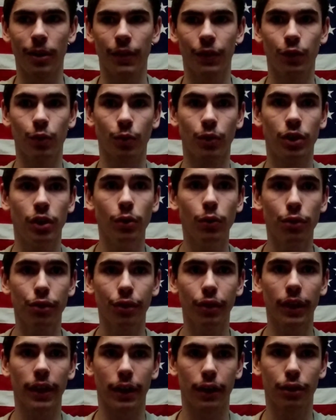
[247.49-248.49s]
through 2
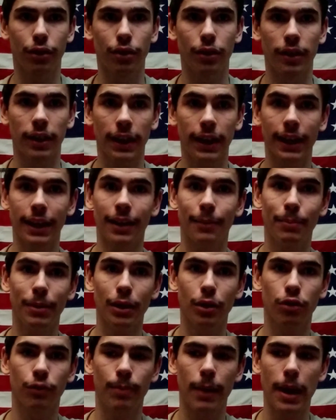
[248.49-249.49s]
slits in a
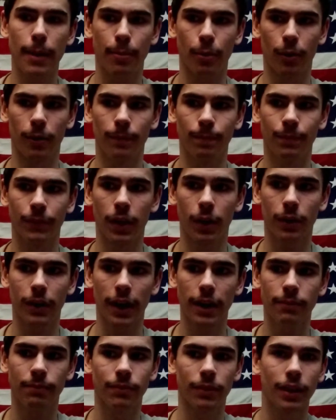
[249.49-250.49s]
piece of paper, okay,